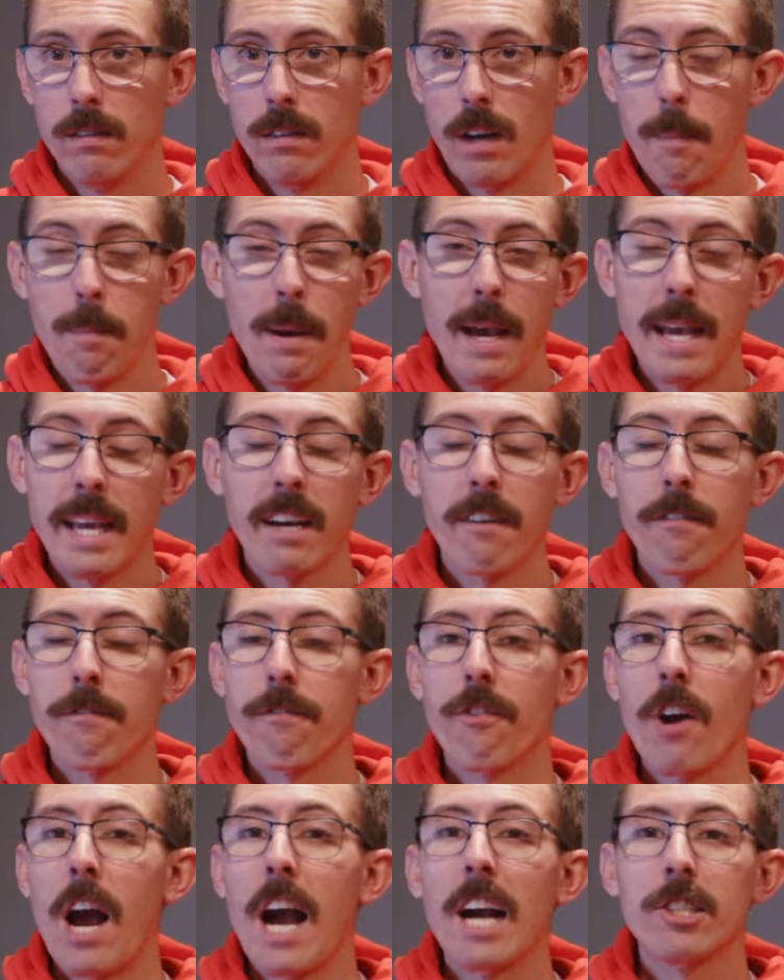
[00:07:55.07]
I'm paying a
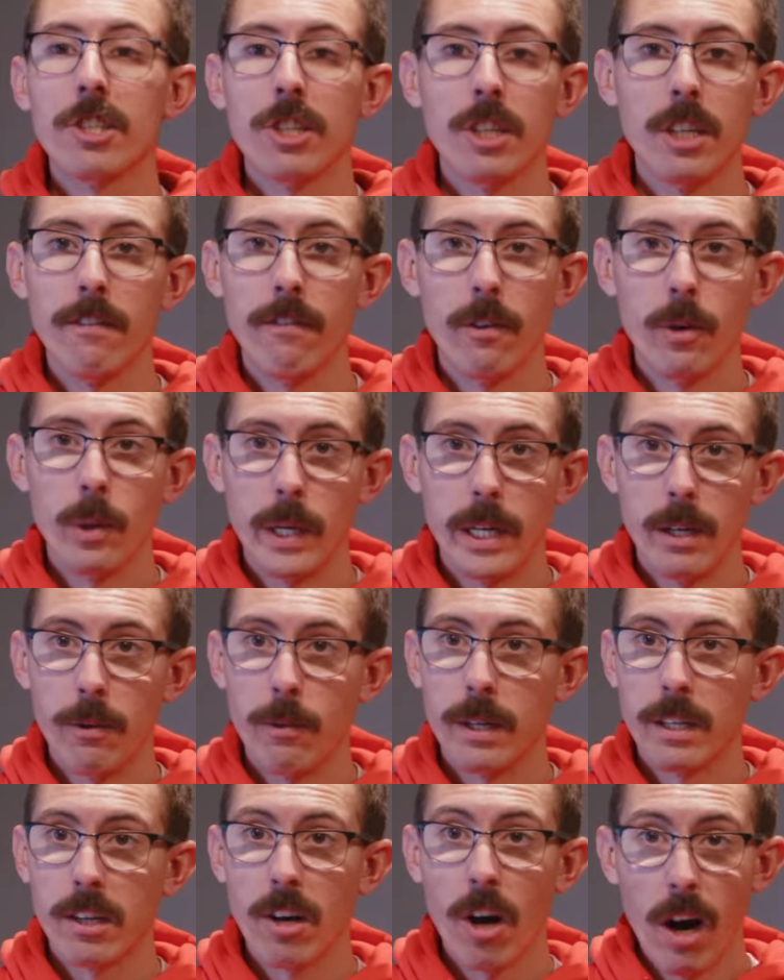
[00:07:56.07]
fraction of what it
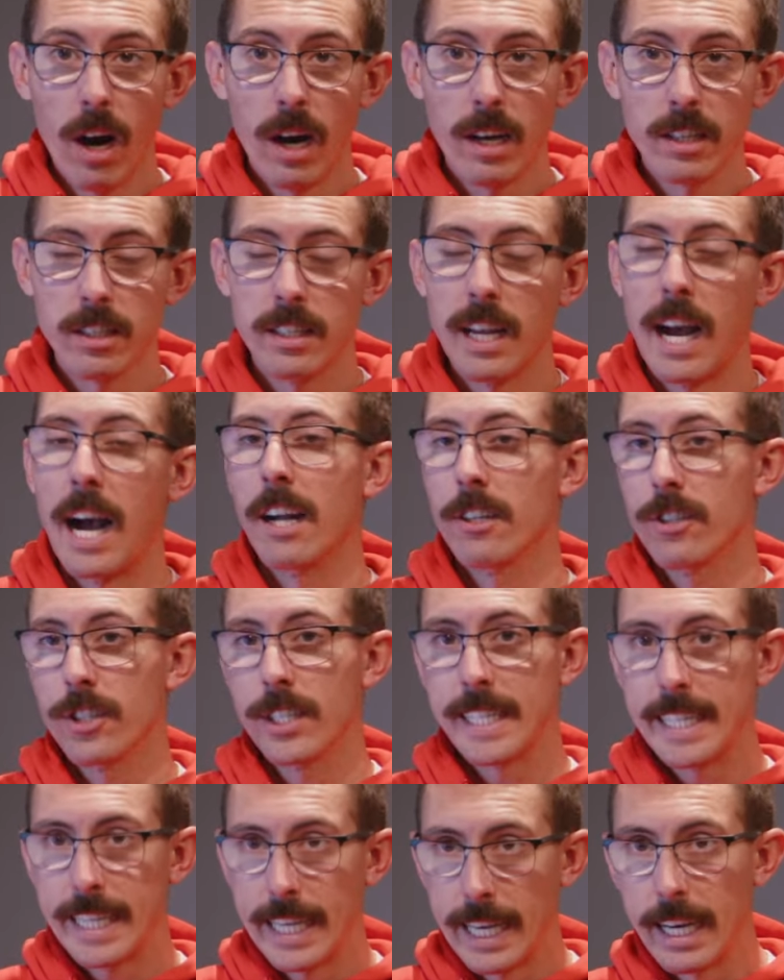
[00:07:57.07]
would cost to
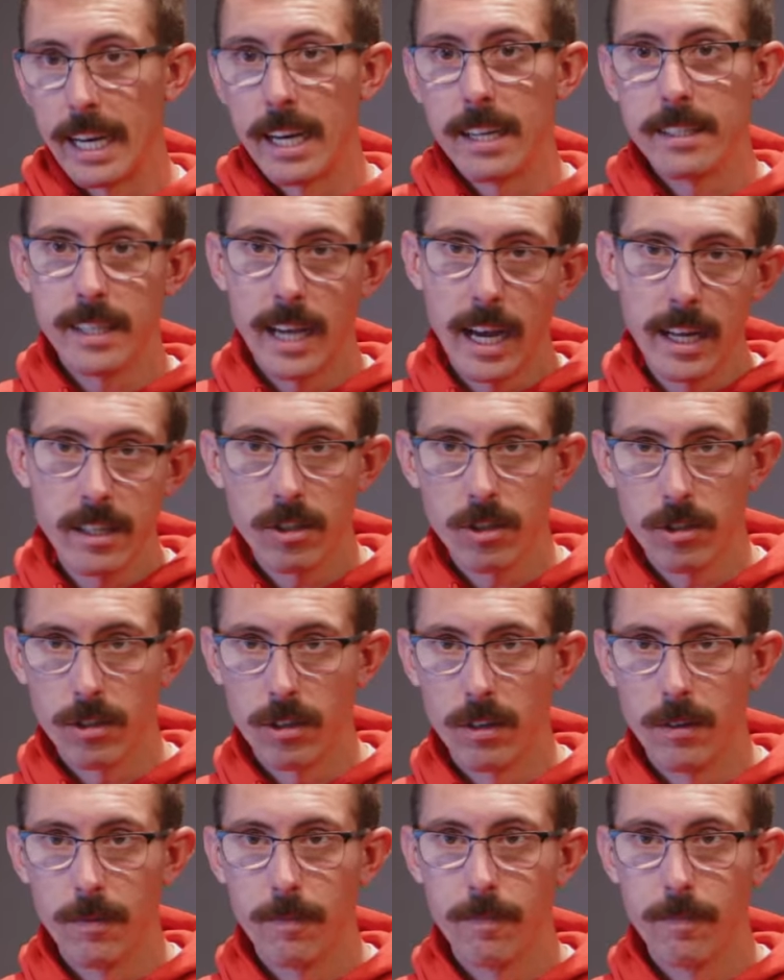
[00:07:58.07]
actually get a Tensor.